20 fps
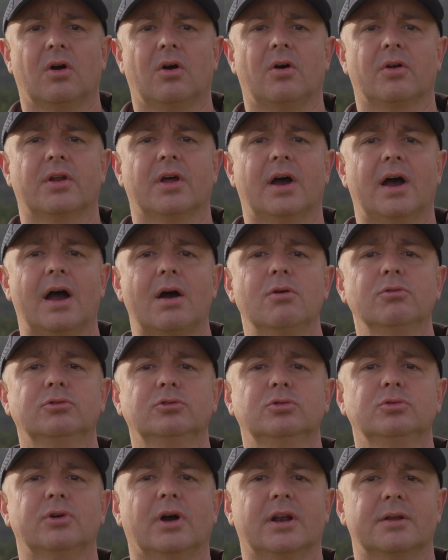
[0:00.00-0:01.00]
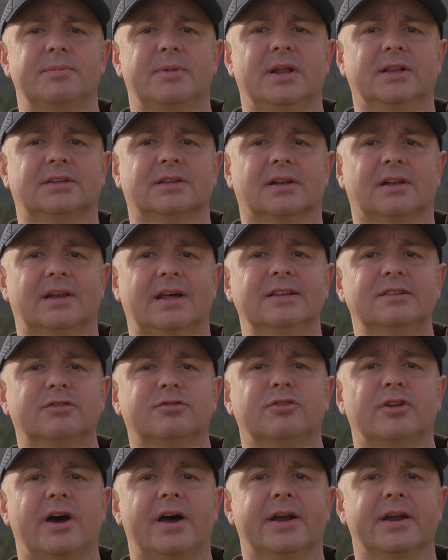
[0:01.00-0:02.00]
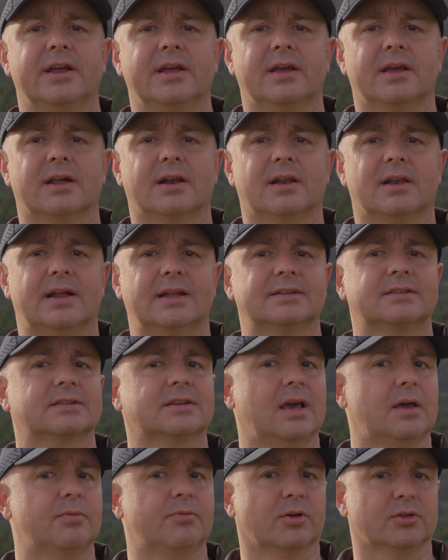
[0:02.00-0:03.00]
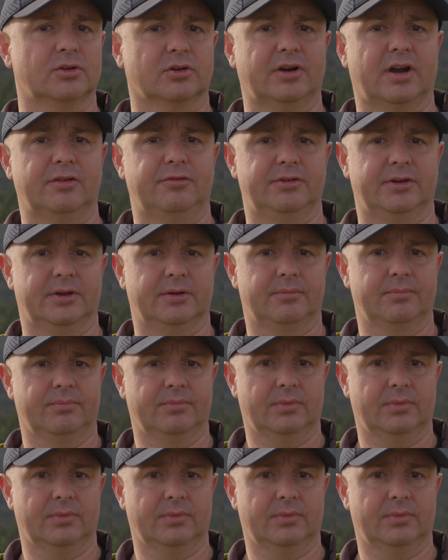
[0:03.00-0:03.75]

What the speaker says: on how to eliminate the lens flare in landscape photography.